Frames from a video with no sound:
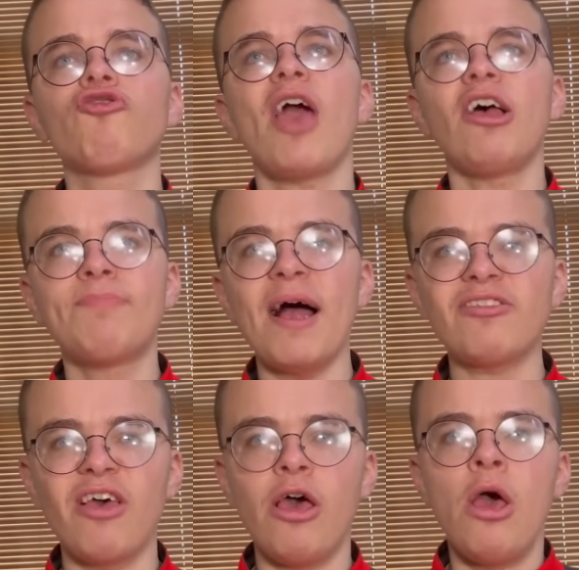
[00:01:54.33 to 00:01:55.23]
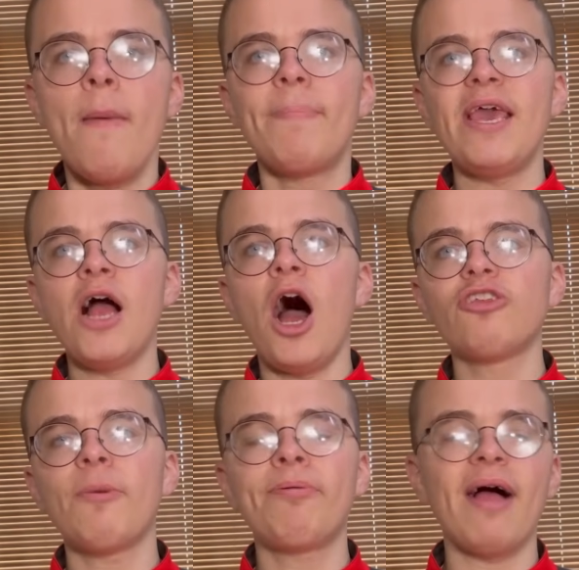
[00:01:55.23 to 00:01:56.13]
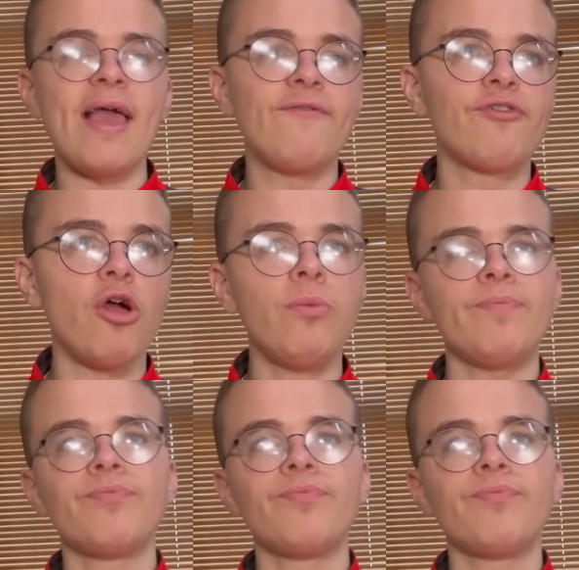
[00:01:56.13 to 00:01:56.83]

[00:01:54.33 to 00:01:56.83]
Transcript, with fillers: get us back to being hard to play through